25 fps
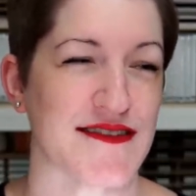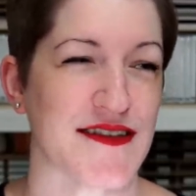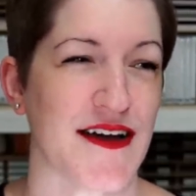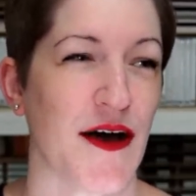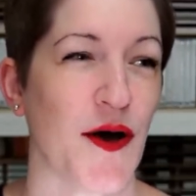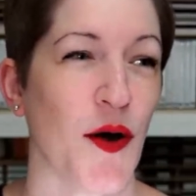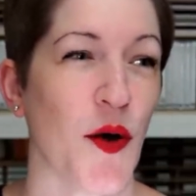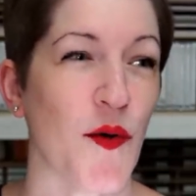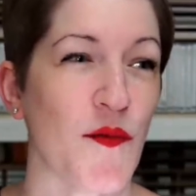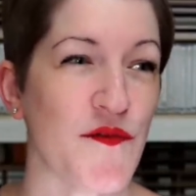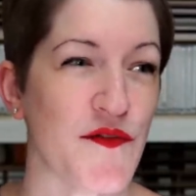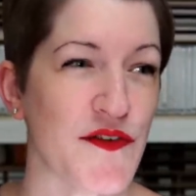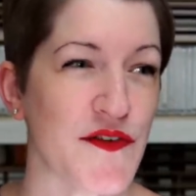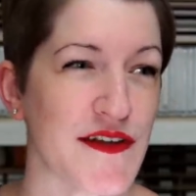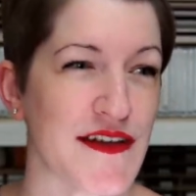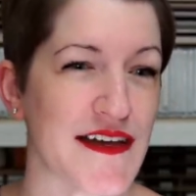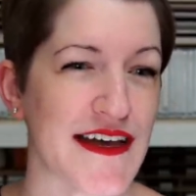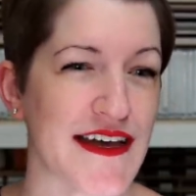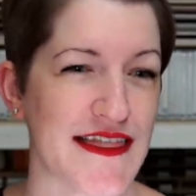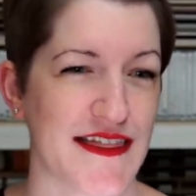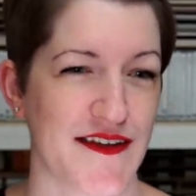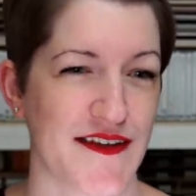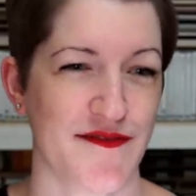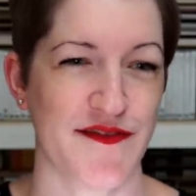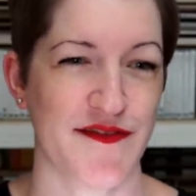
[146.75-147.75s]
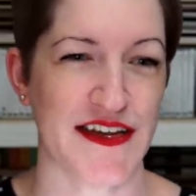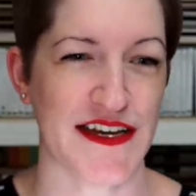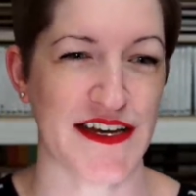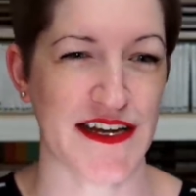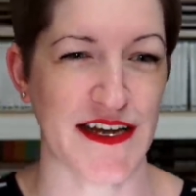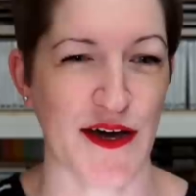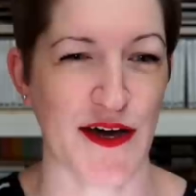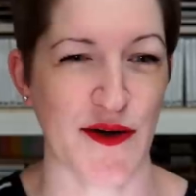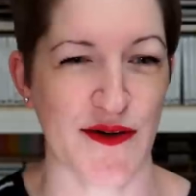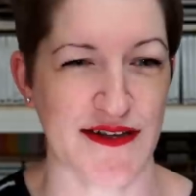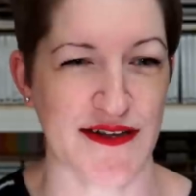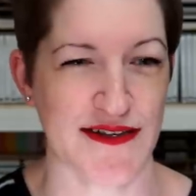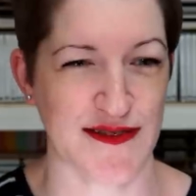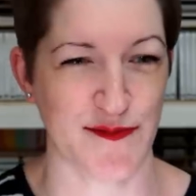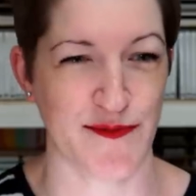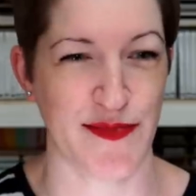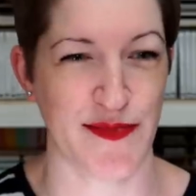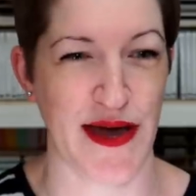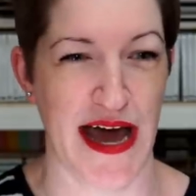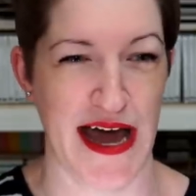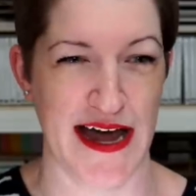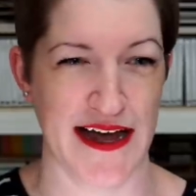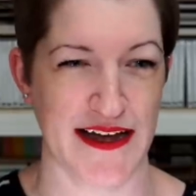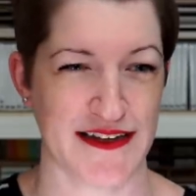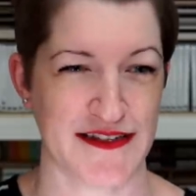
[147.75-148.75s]
Hopefully the video is
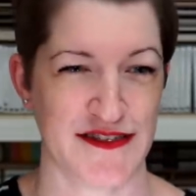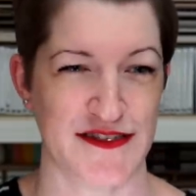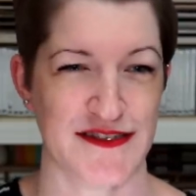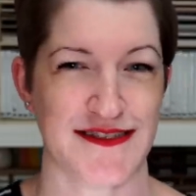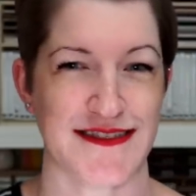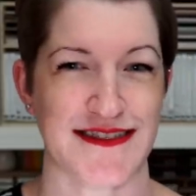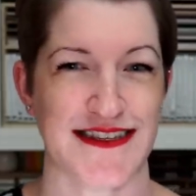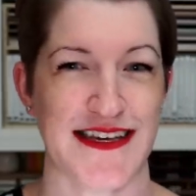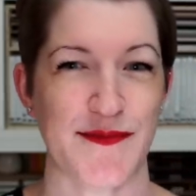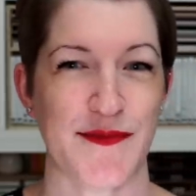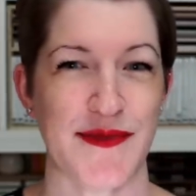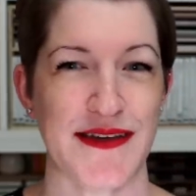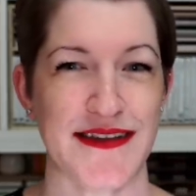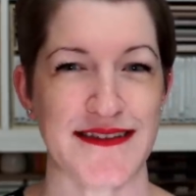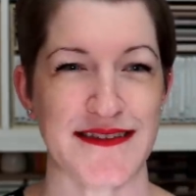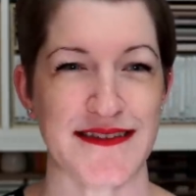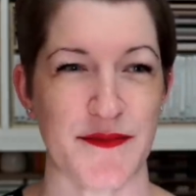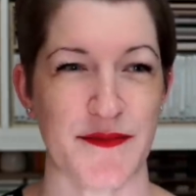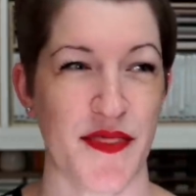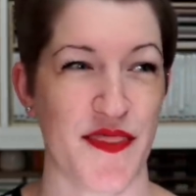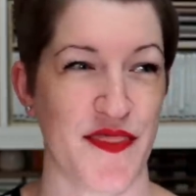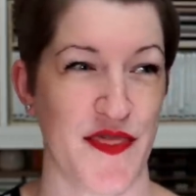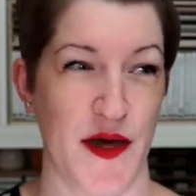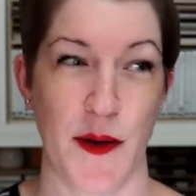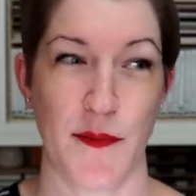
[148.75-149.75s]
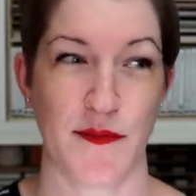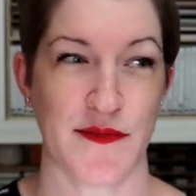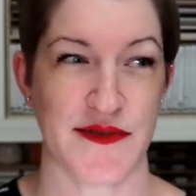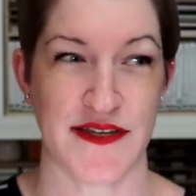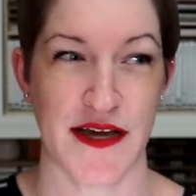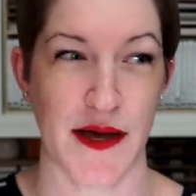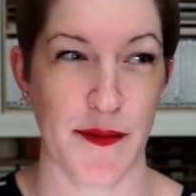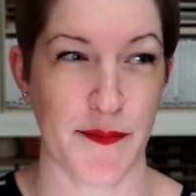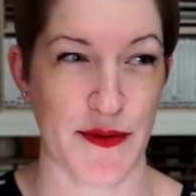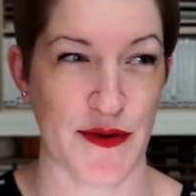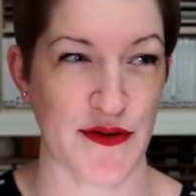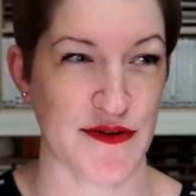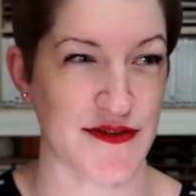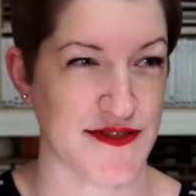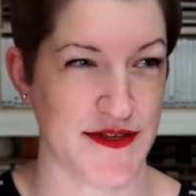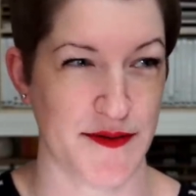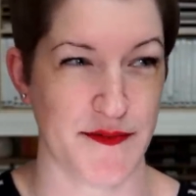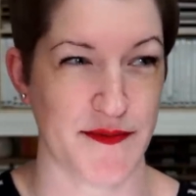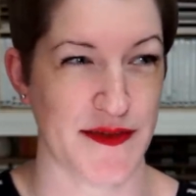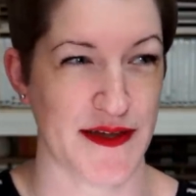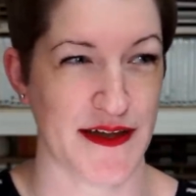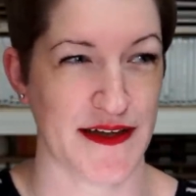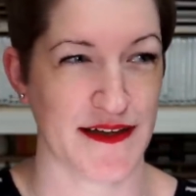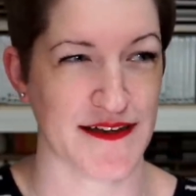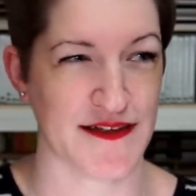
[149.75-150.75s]
back. Just give me some thumbs up or
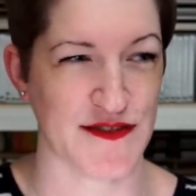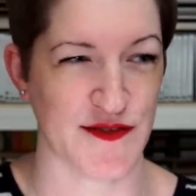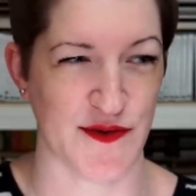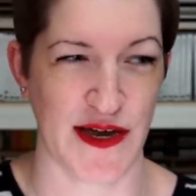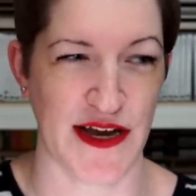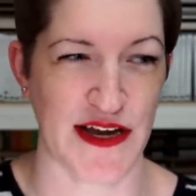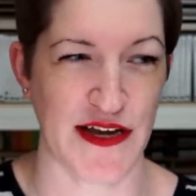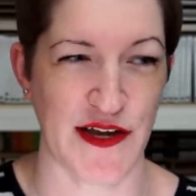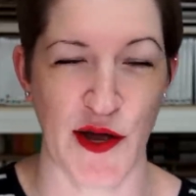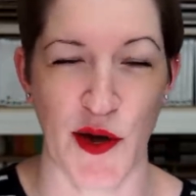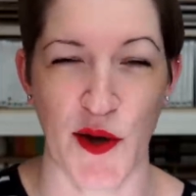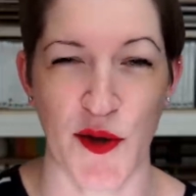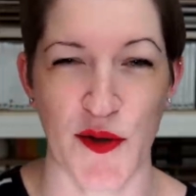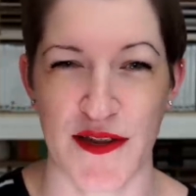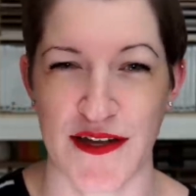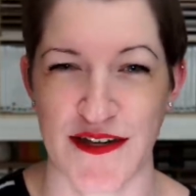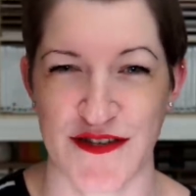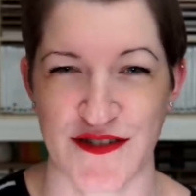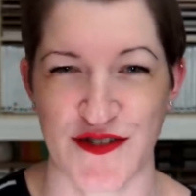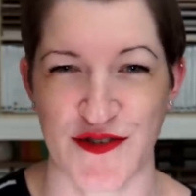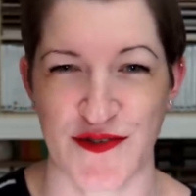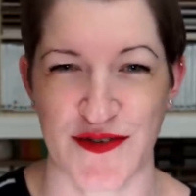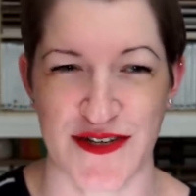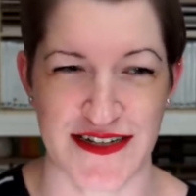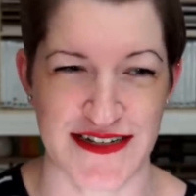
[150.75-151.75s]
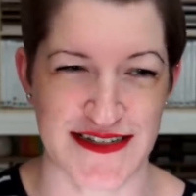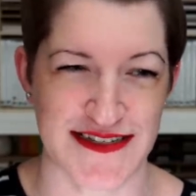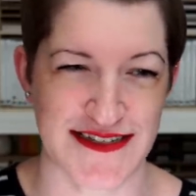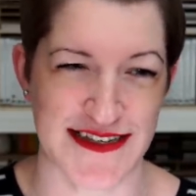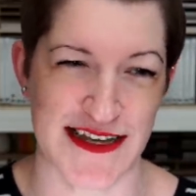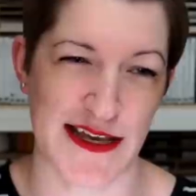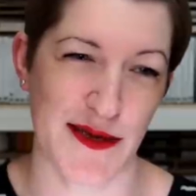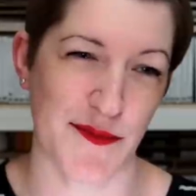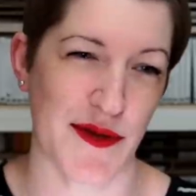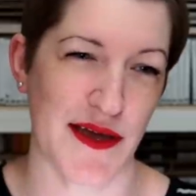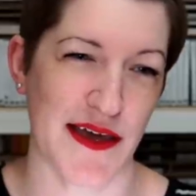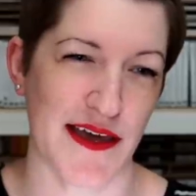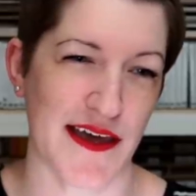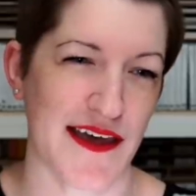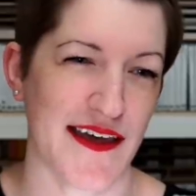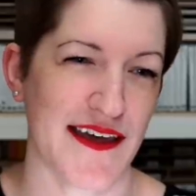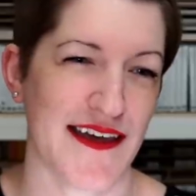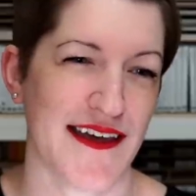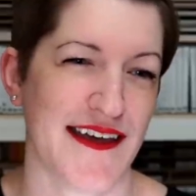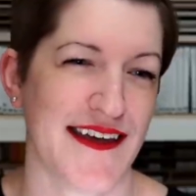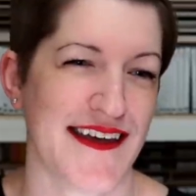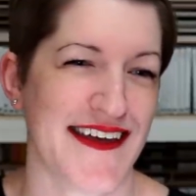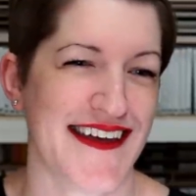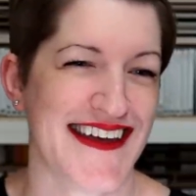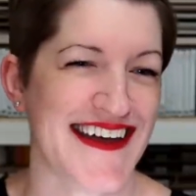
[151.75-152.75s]
something so I know that you can see me.
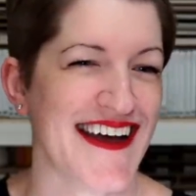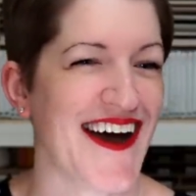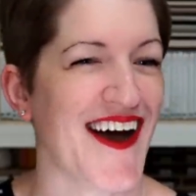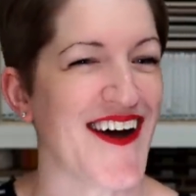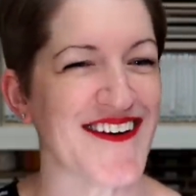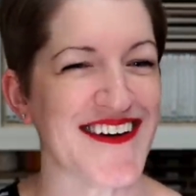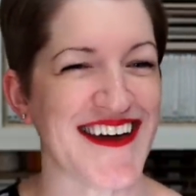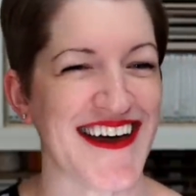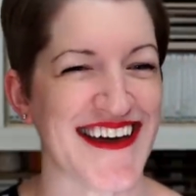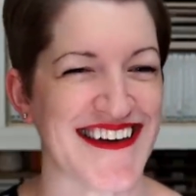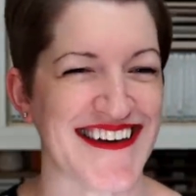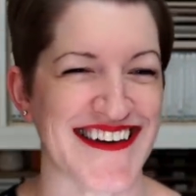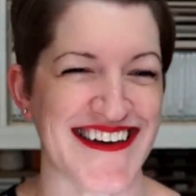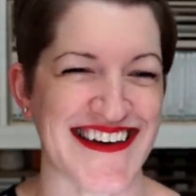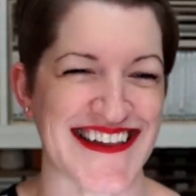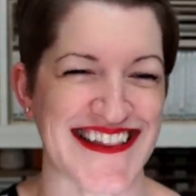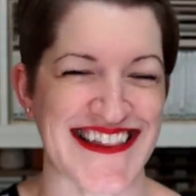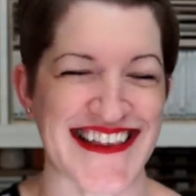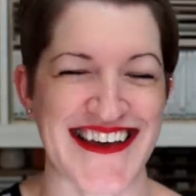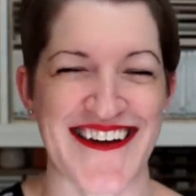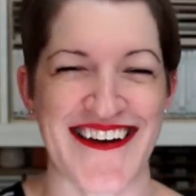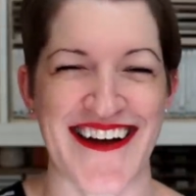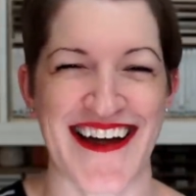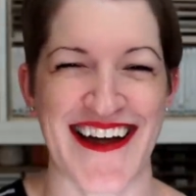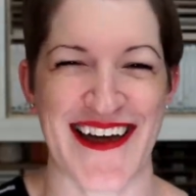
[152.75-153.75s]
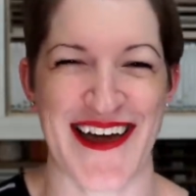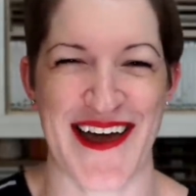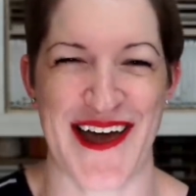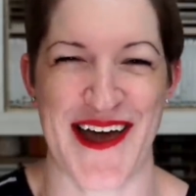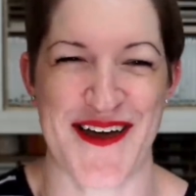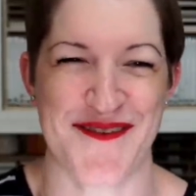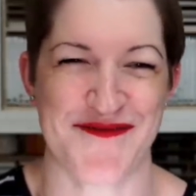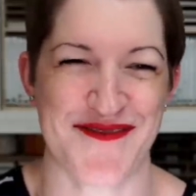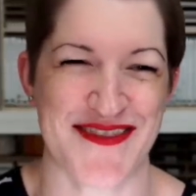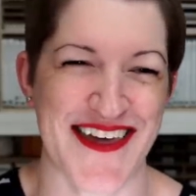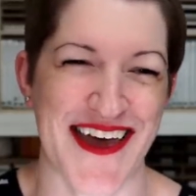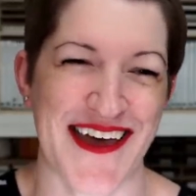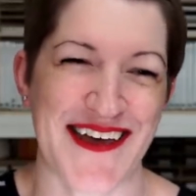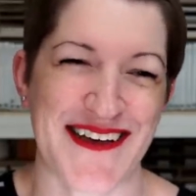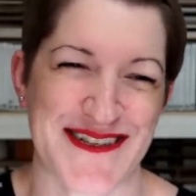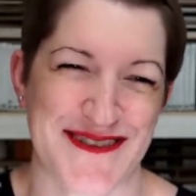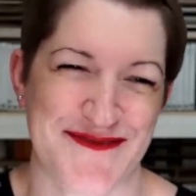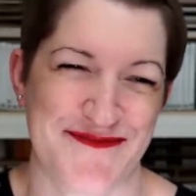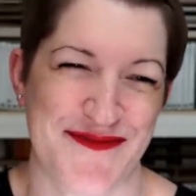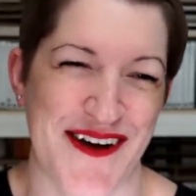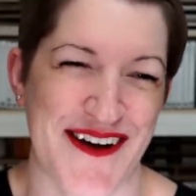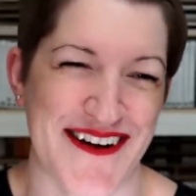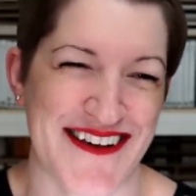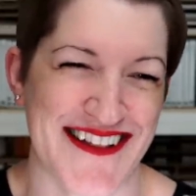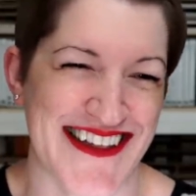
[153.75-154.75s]
Okay, good. There I am. Thanks,
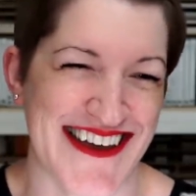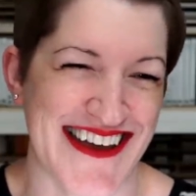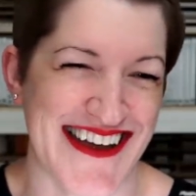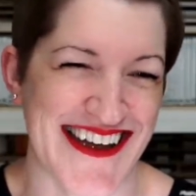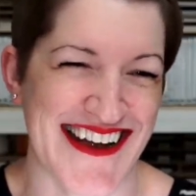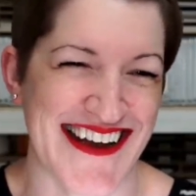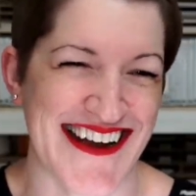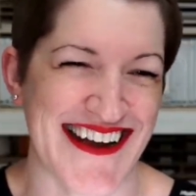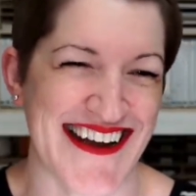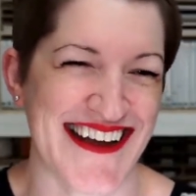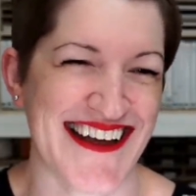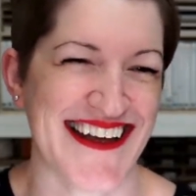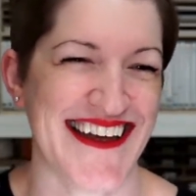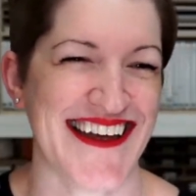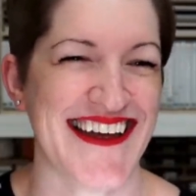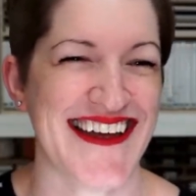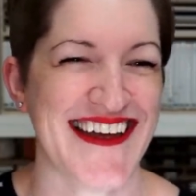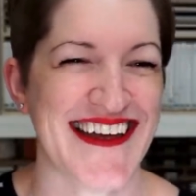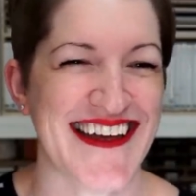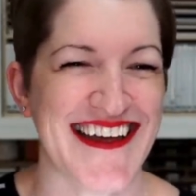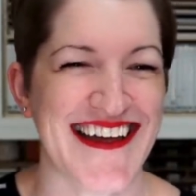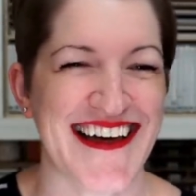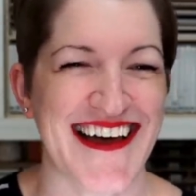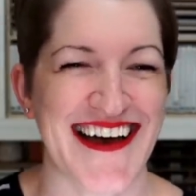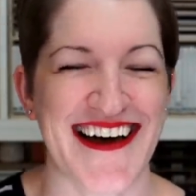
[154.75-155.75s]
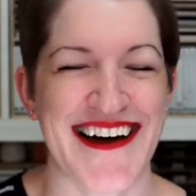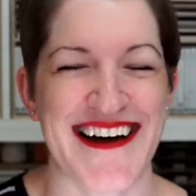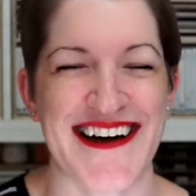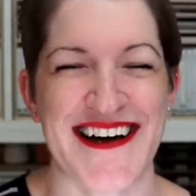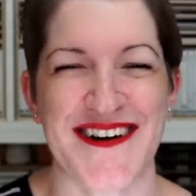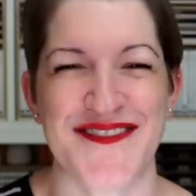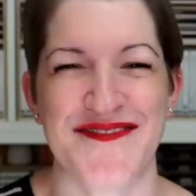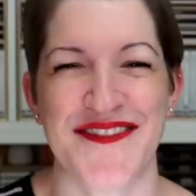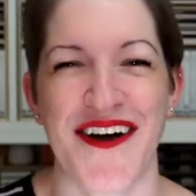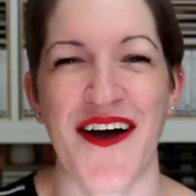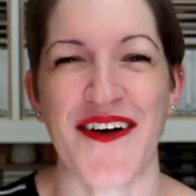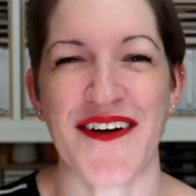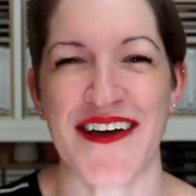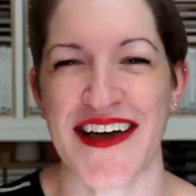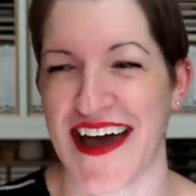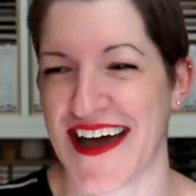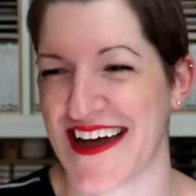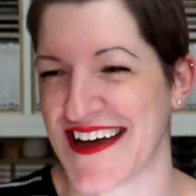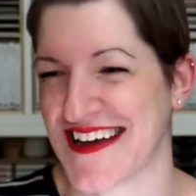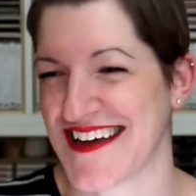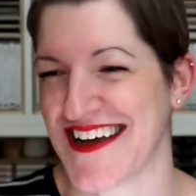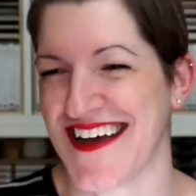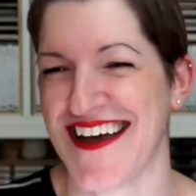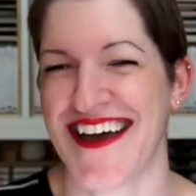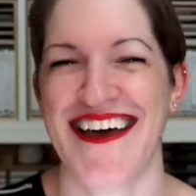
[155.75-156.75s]
Marlene. Um,
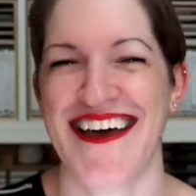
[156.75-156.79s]
okay.